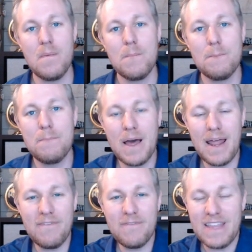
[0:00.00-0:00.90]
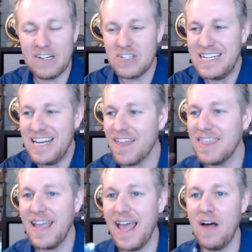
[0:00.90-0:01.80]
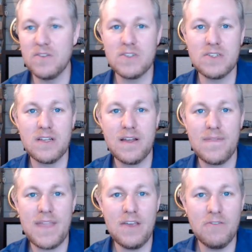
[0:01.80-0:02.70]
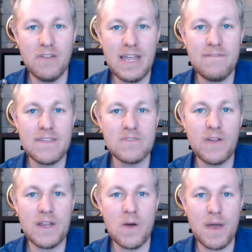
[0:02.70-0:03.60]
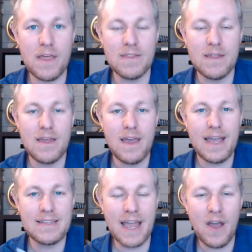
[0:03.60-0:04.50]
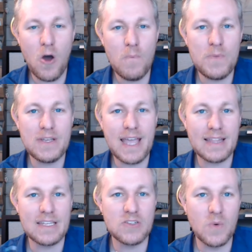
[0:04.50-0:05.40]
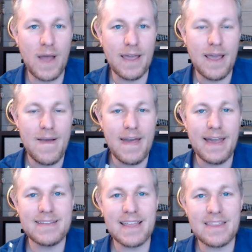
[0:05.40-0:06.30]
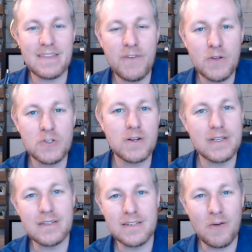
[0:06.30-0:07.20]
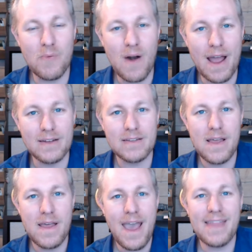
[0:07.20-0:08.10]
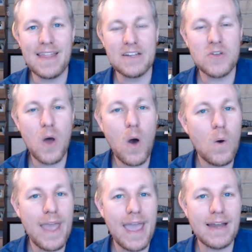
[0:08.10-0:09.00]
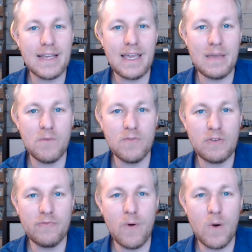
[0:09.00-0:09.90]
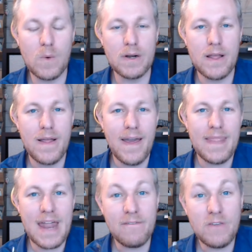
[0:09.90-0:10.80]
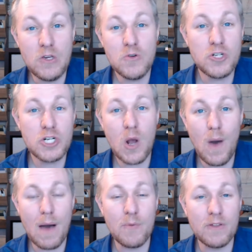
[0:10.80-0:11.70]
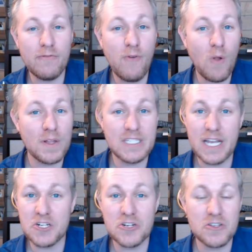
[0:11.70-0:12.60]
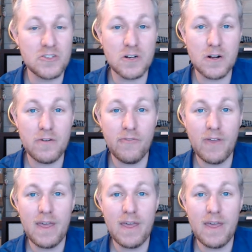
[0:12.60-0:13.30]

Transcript: But if there's nothing else that you leave this video with, it's I hope you take this away, is that the future is still bright and that it's okay to keep moving forward. And that if you show up with full intention to serve,